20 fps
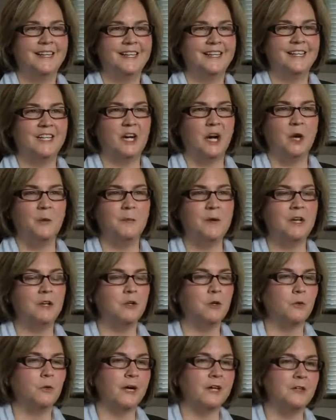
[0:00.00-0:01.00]
Our
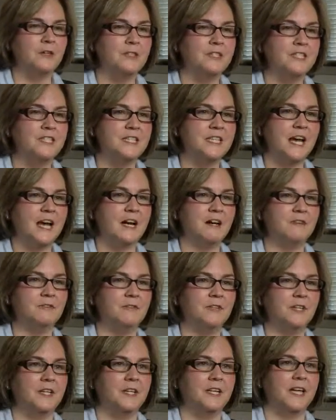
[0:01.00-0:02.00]
medical records
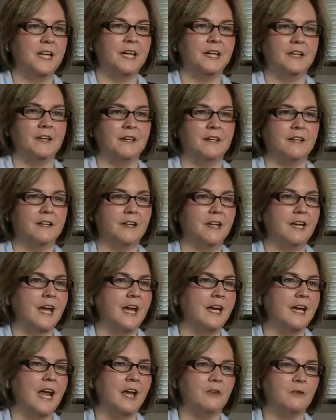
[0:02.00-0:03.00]
staff can
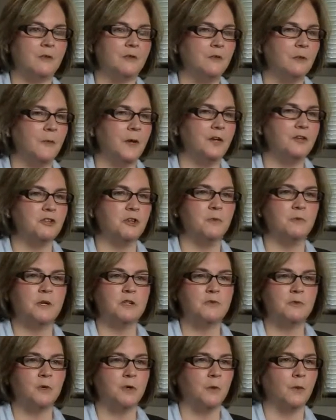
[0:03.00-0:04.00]
gather information
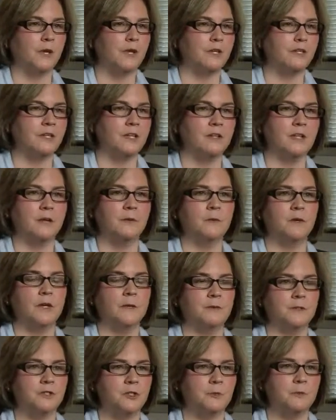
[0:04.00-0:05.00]
much more quickly than they were
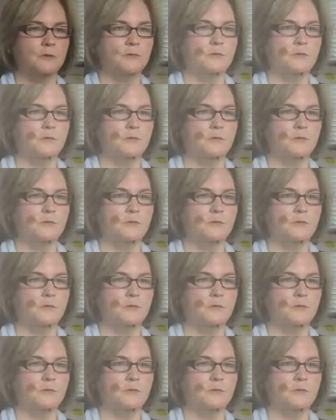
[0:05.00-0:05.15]
able to